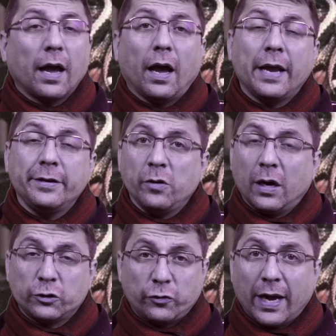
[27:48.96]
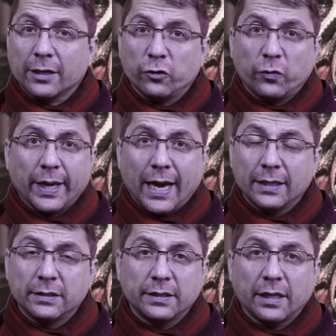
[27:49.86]
And you attract the
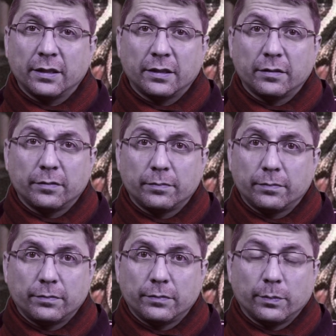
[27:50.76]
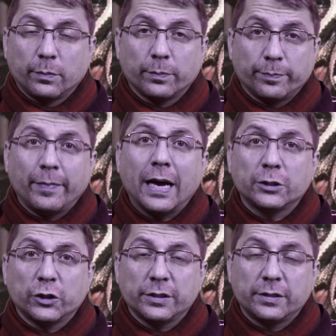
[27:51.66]
reality that
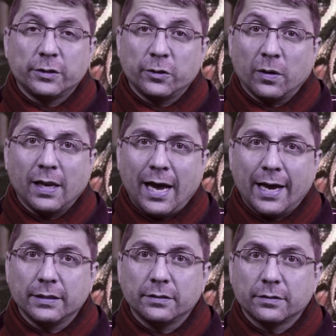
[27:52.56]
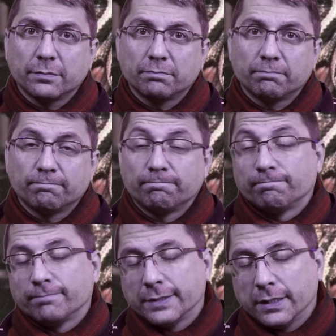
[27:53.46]
matches your light.
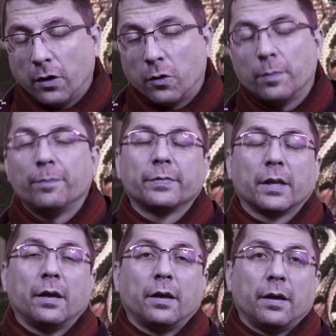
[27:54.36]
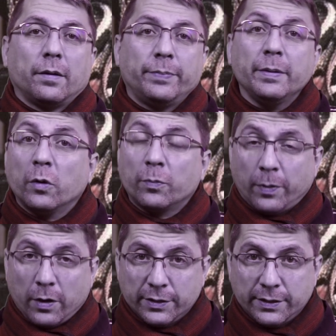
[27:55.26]
So be more
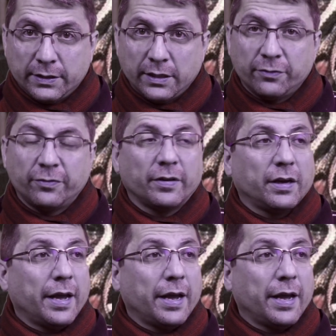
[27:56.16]
positive.